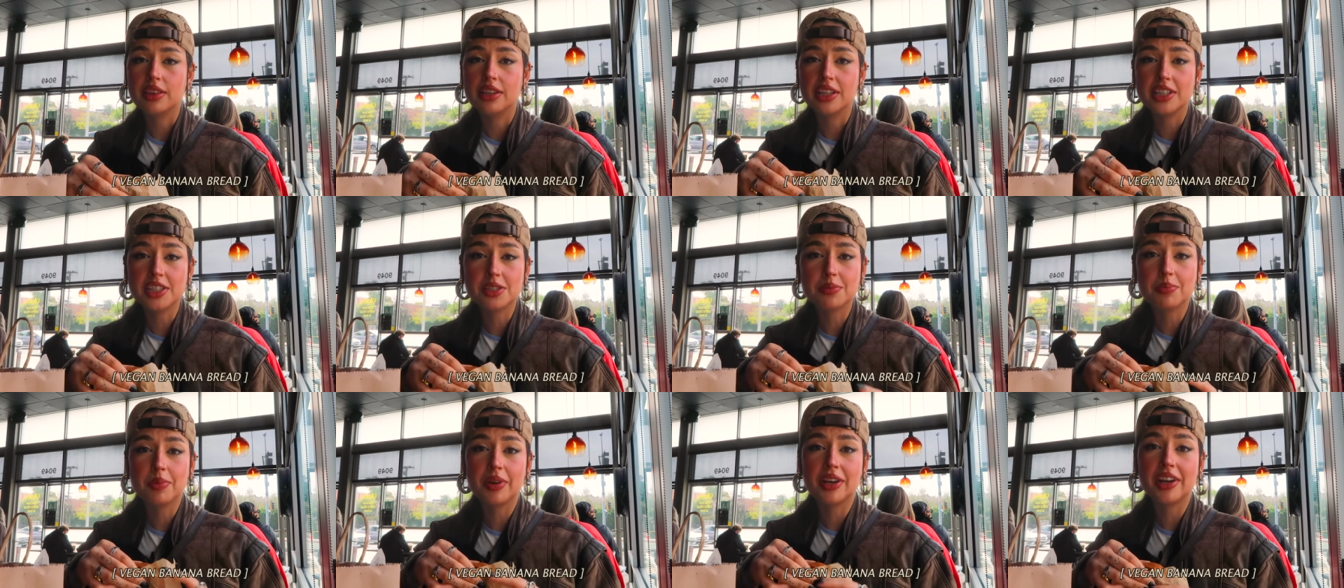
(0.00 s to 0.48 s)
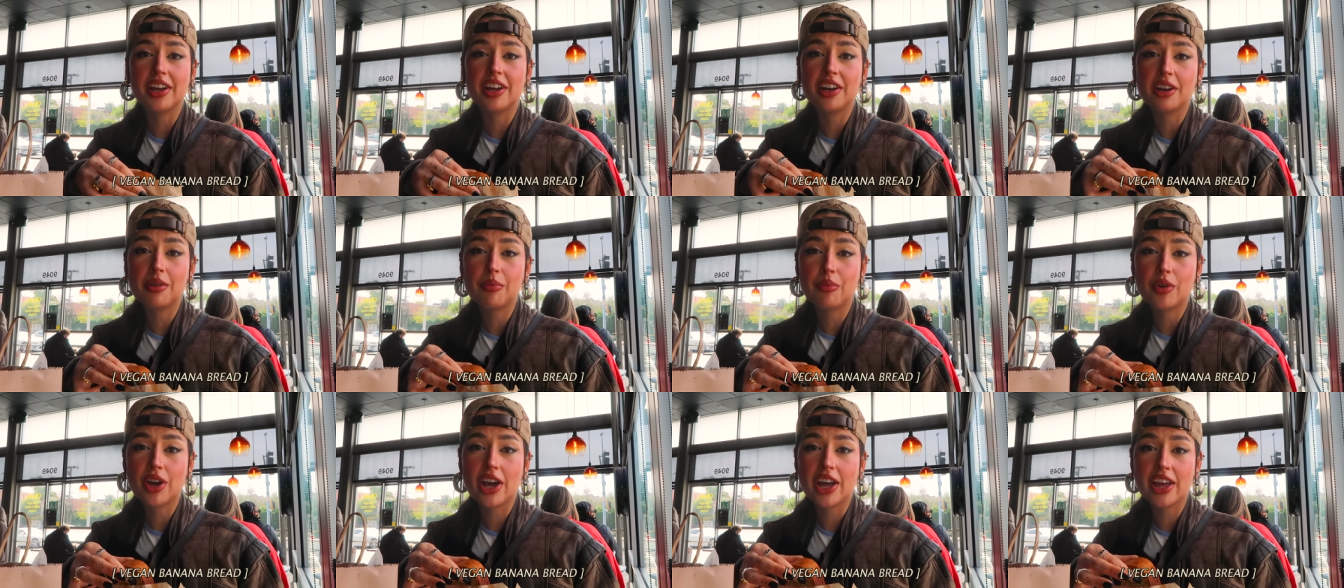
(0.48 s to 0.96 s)
This
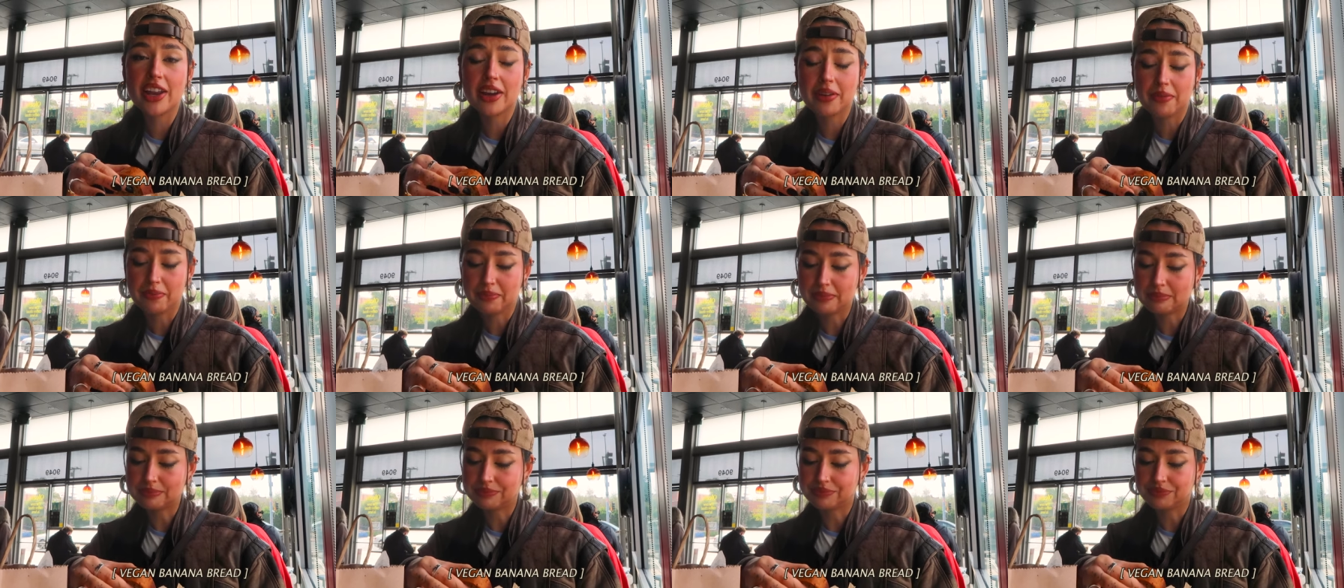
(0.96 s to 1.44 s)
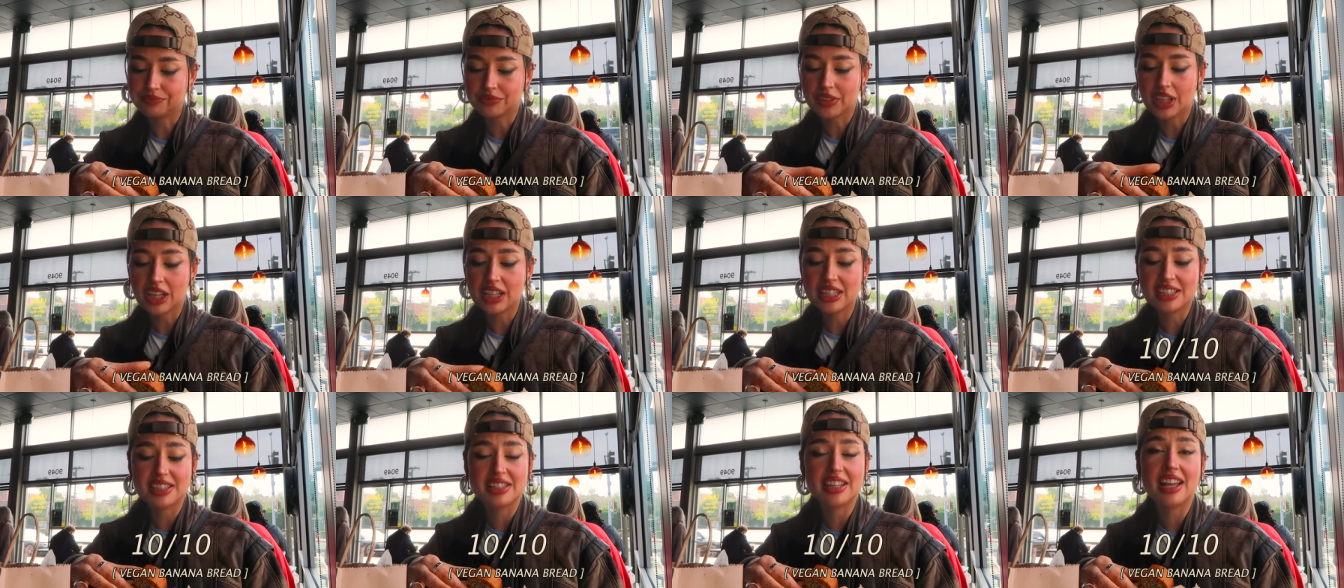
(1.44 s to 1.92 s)
banana bread
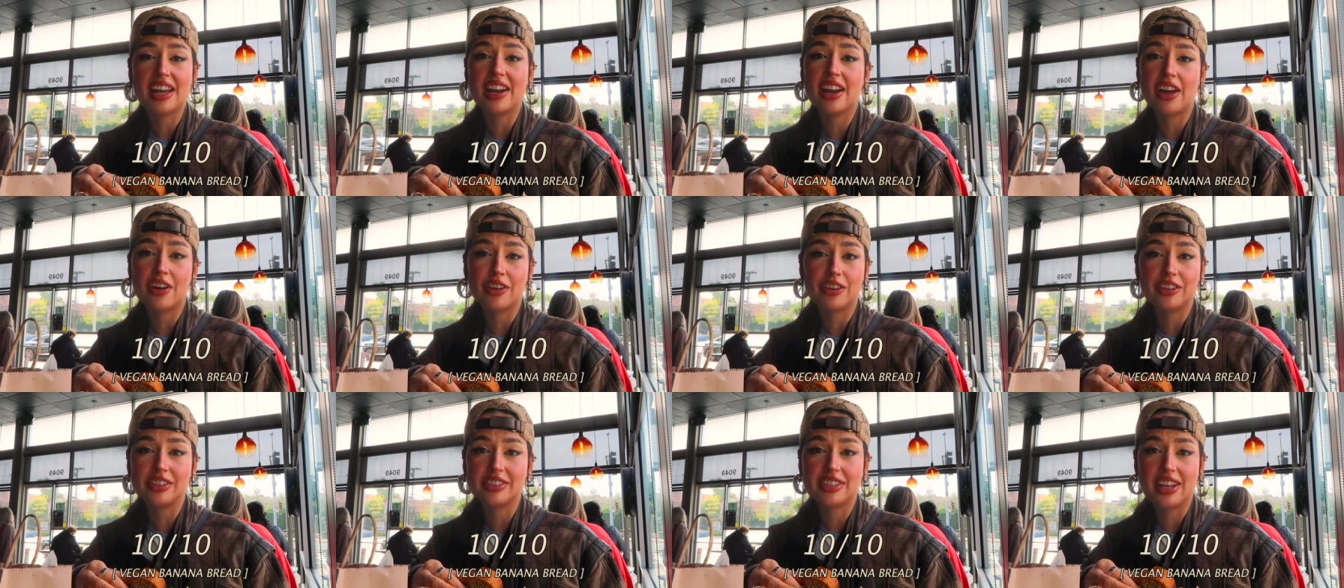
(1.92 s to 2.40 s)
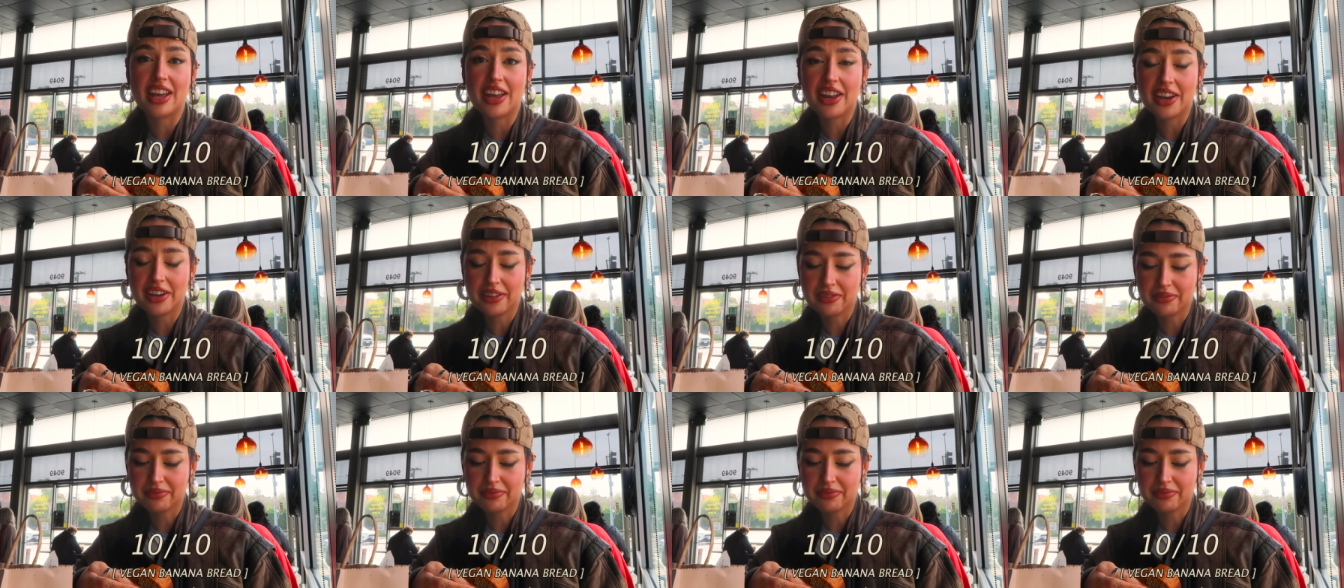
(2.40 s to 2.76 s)
is 10 out of 10.